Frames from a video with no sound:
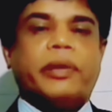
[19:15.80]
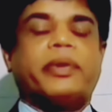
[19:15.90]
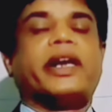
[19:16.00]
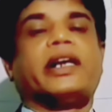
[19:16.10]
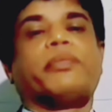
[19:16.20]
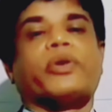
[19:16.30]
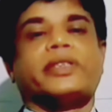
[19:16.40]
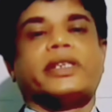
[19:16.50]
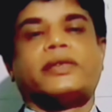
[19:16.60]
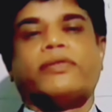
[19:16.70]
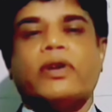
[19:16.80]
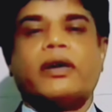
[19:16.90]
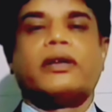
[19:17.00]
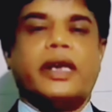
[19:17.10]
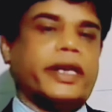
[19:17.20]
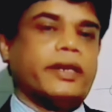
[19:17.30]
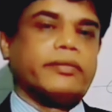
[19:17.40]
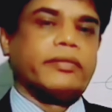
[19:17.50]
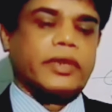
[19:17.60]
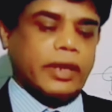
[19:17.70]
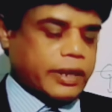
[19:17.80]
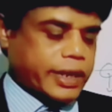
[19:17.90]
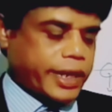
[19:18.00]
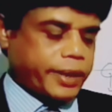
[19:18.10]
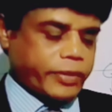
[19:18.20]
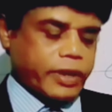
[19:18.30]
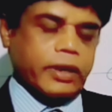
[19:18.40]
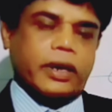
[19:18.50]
Preparatory process for dyeing. See,